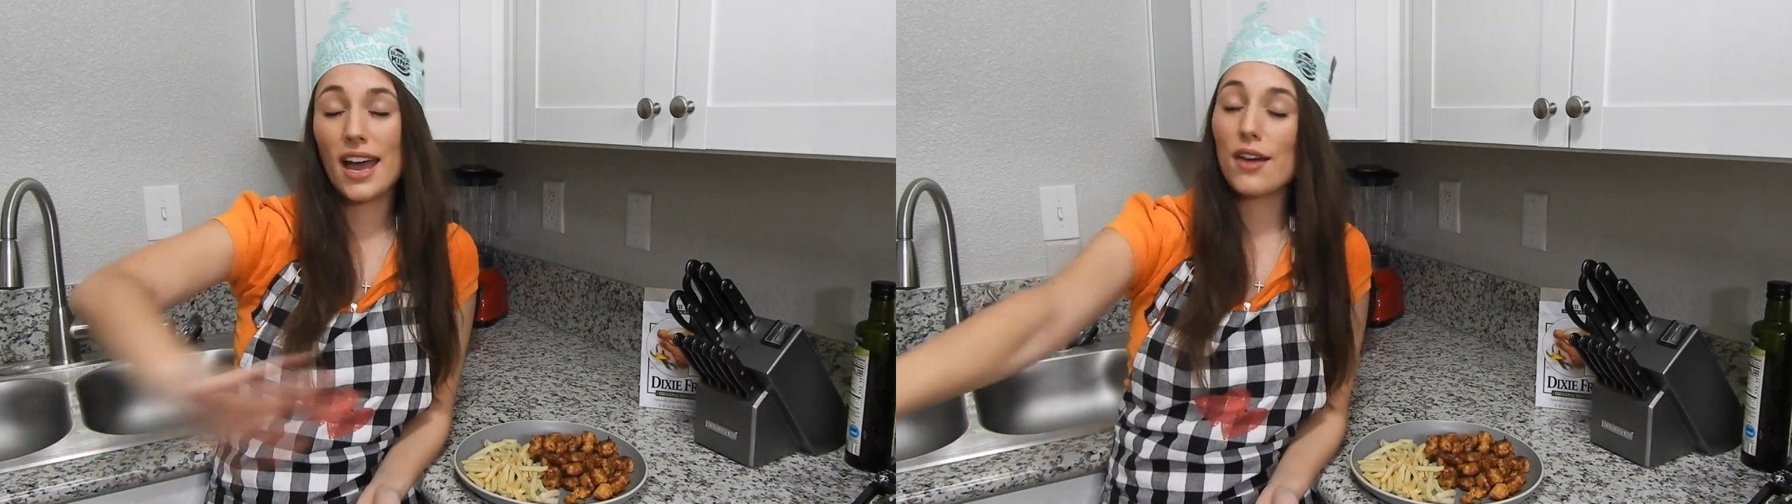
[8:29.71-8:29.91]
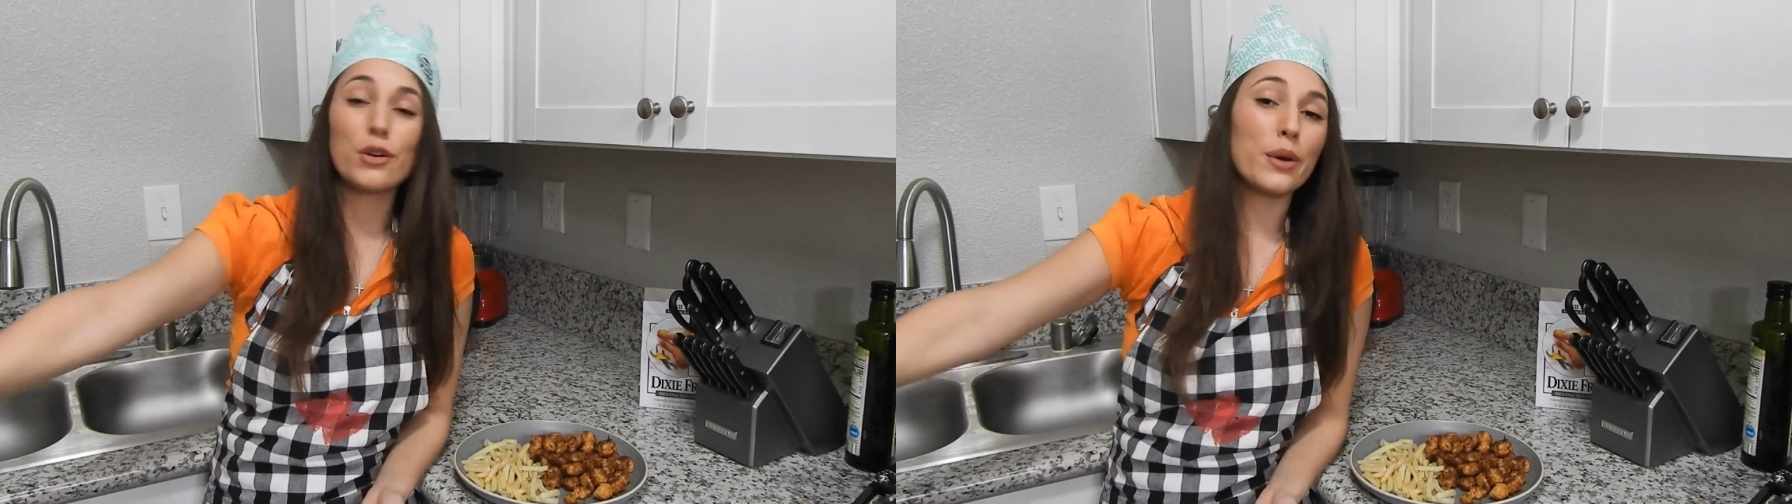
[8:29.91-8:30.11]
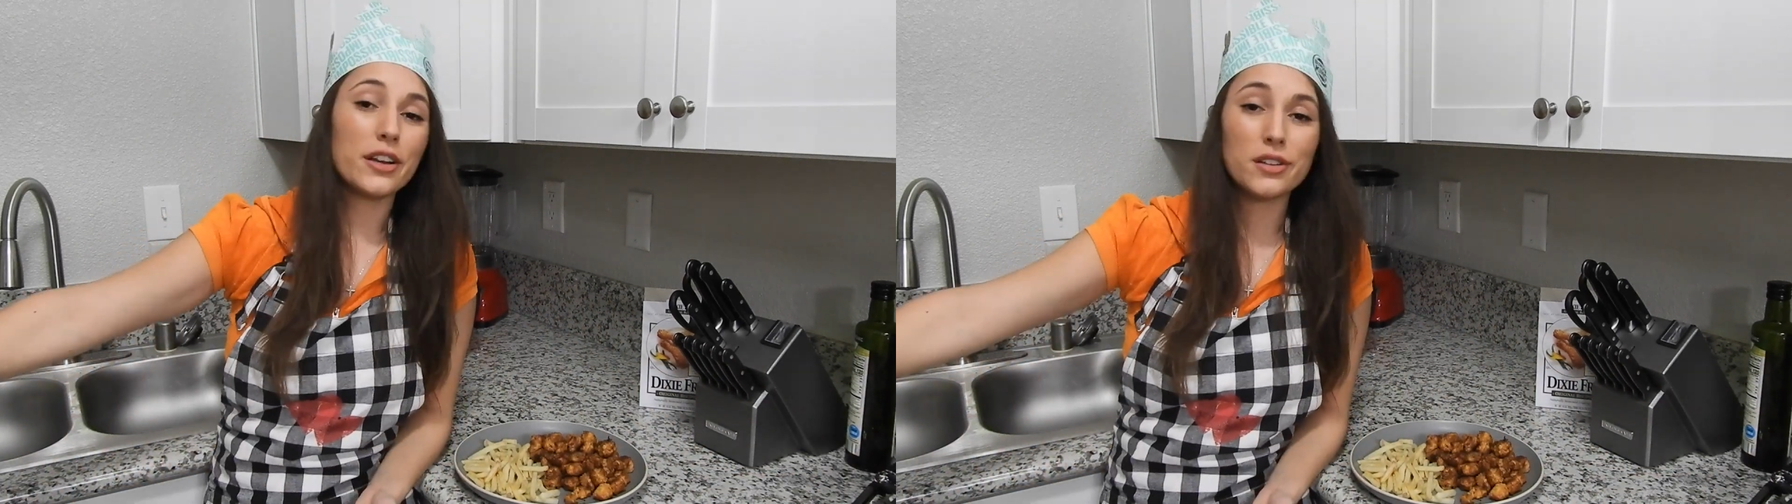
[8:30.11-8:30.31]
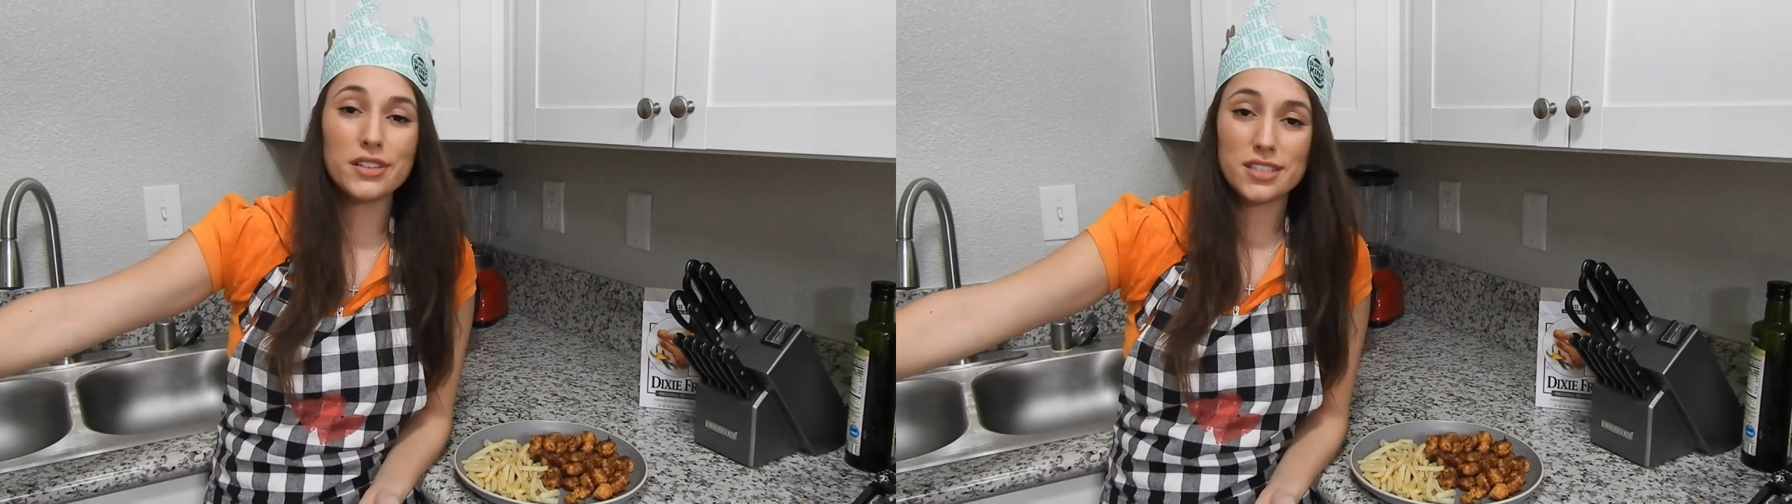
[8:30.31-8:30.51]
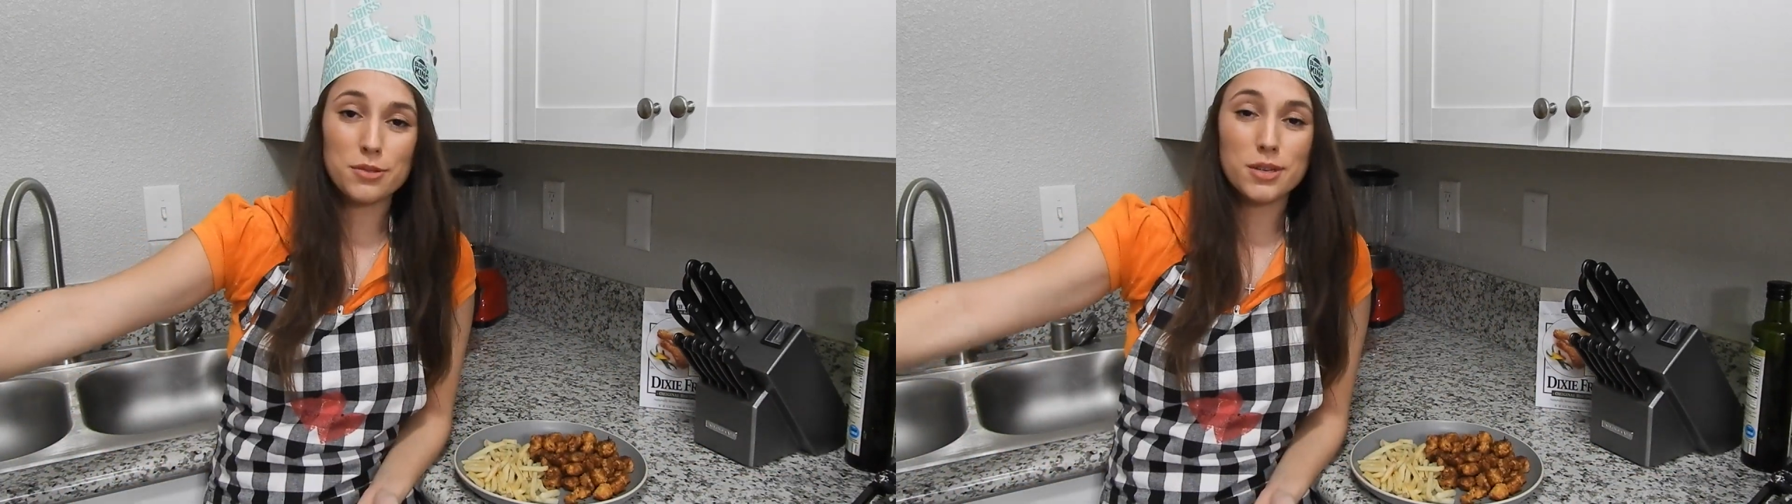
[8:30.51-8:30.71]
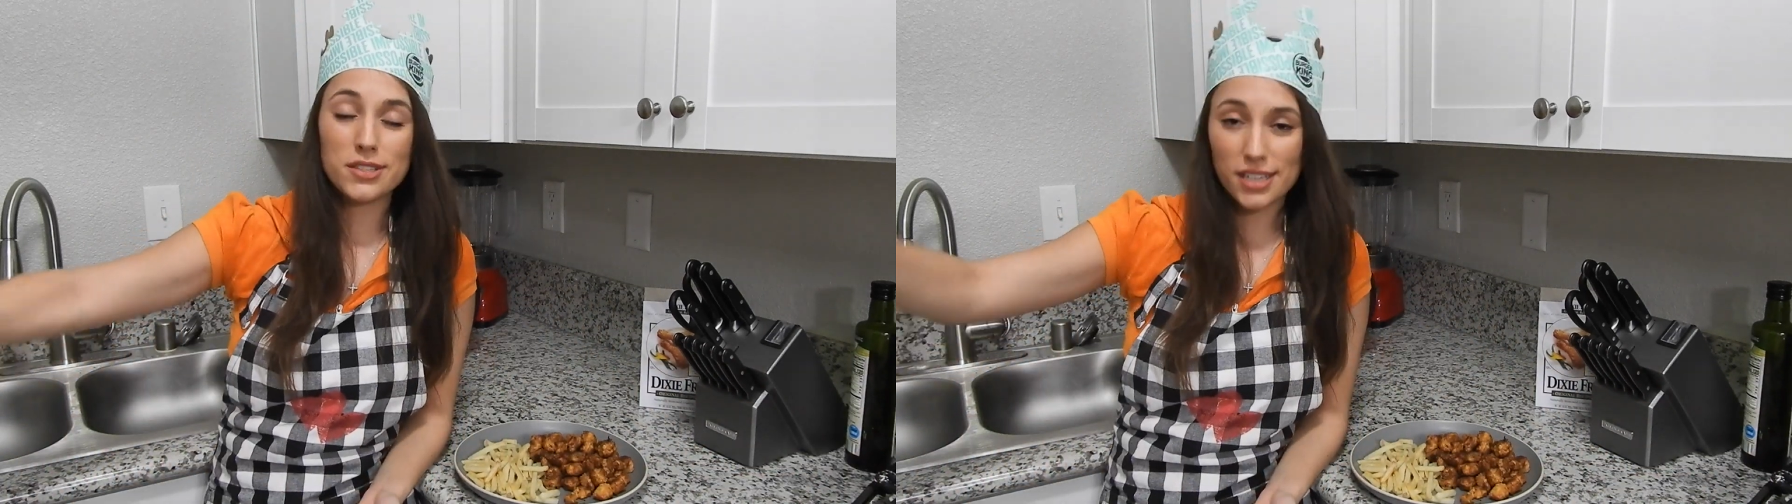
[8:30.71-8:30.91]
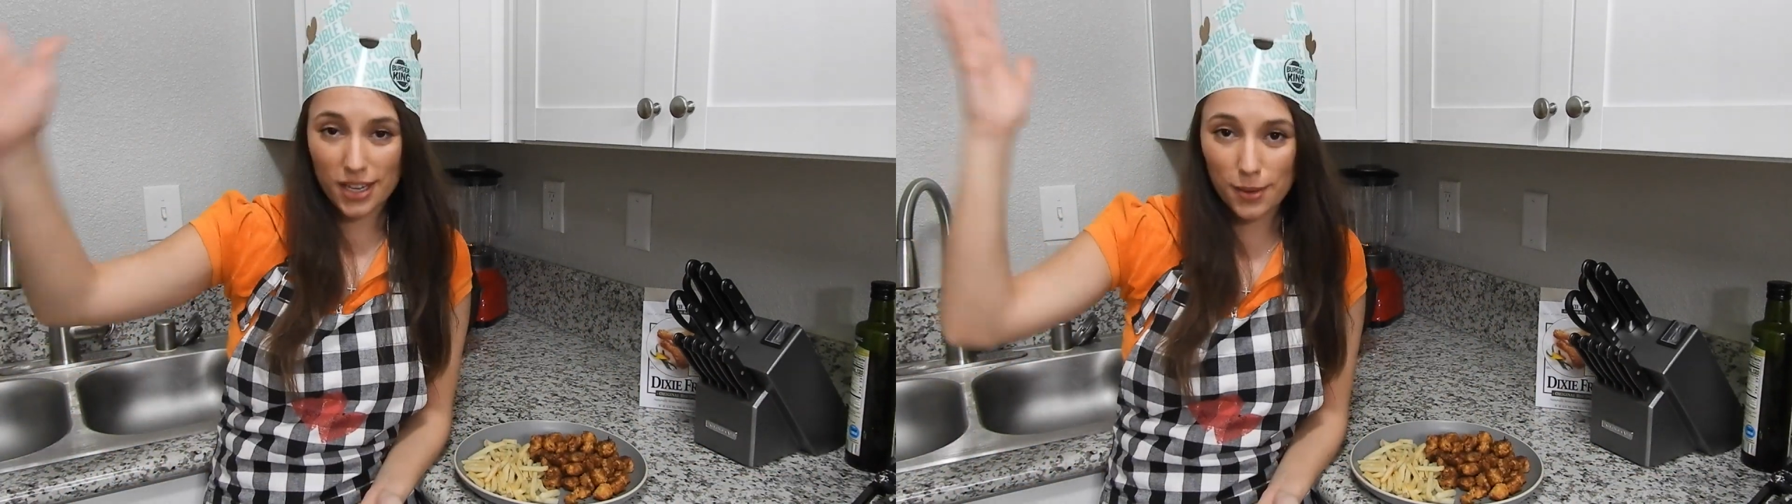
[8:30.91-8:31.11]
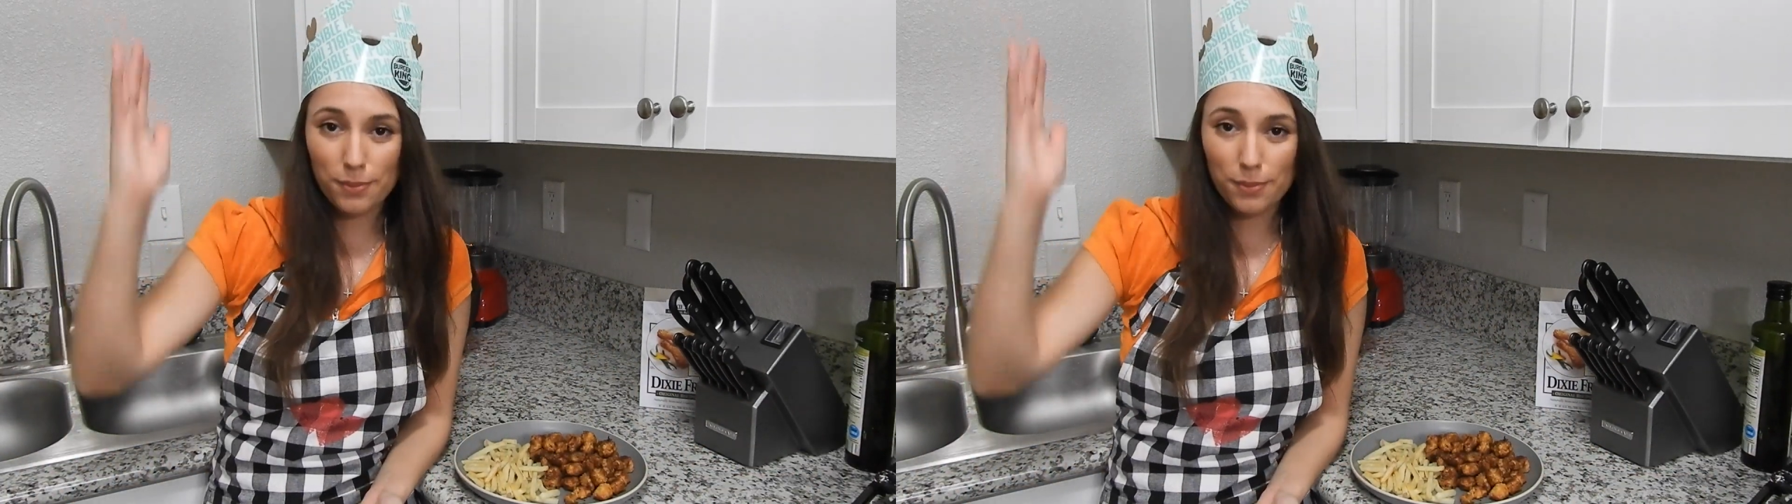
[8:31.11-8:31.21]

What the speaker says: everywhere you listen to music.